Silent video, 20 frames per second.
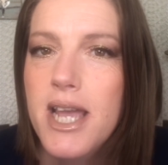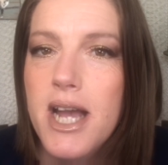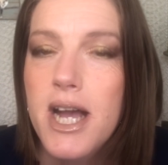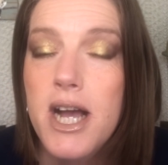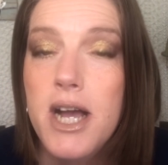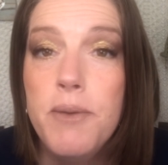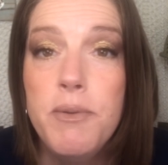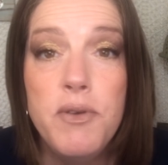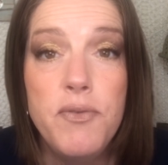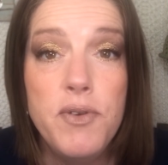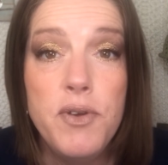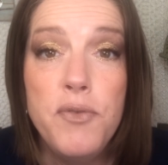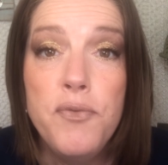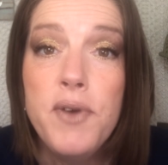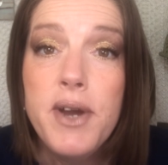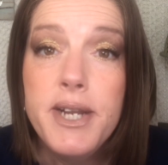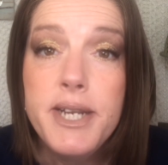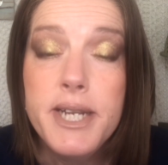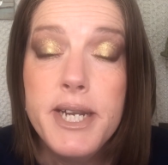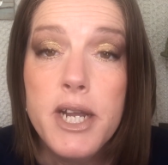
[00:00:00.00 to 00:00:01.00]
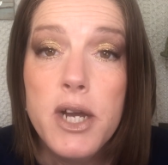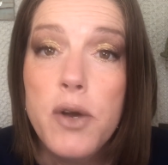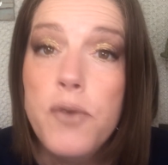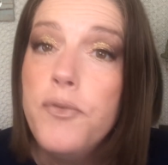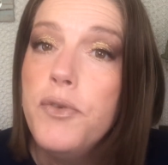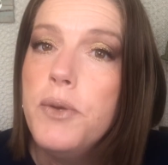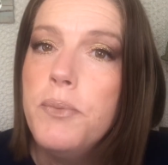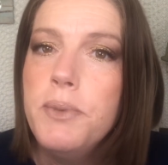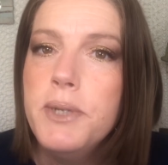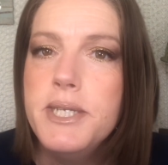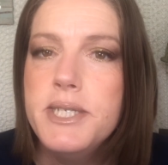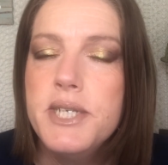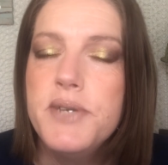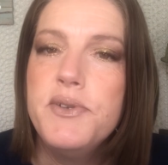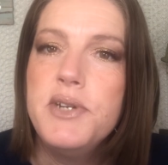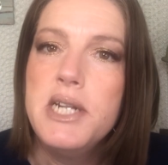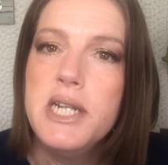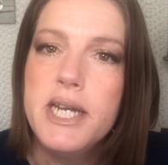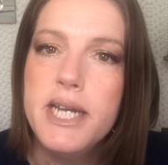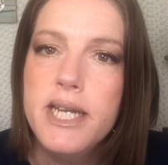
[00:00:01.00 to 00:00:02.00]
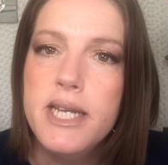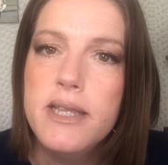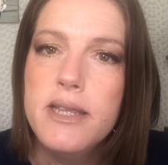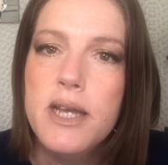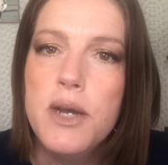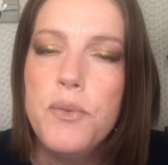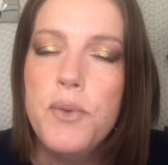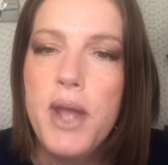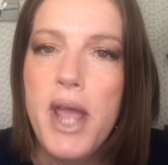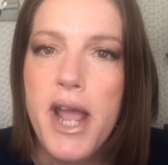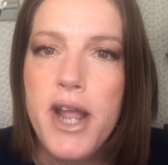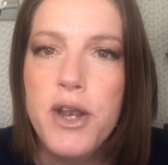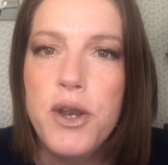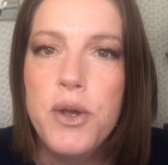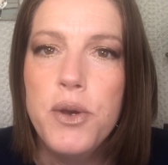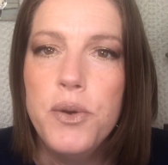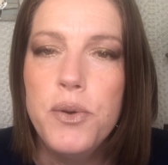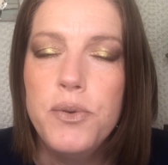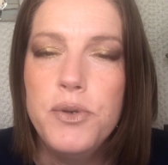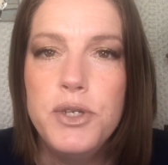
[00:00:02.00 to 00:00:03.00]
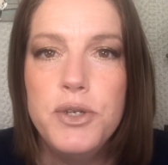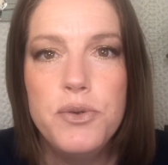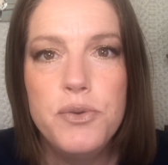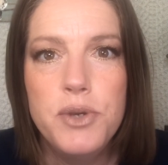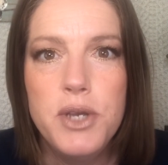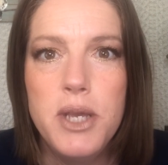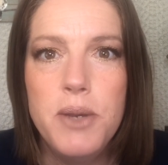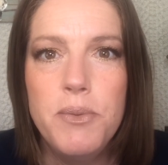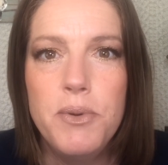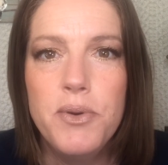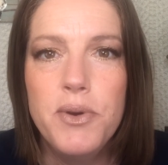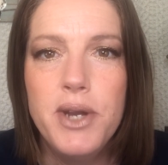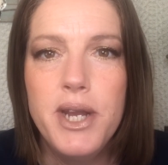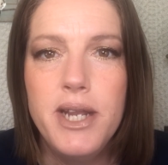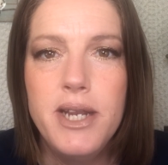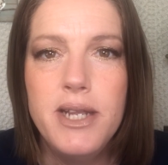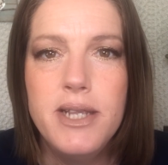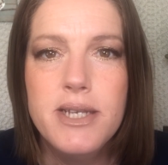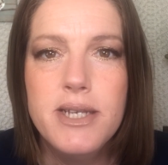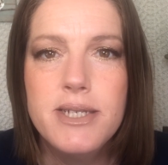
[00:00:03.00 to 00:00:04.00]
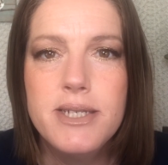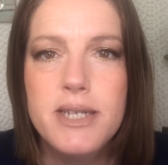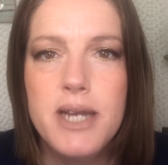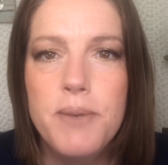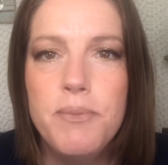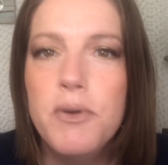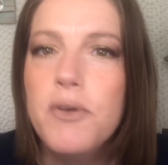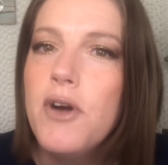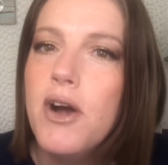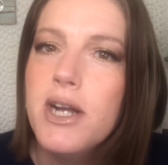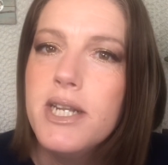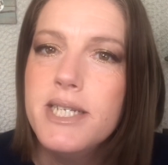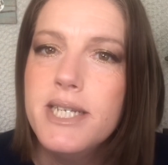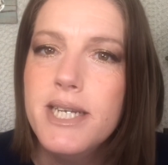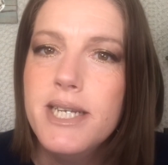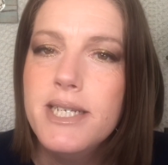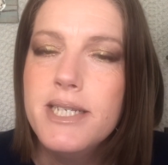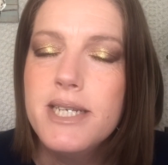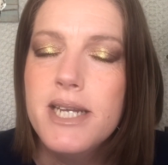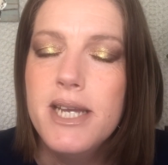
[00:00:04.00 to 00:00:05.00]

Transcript: If you find it helpful, please give it a like. That way I know to keep creating this type of content.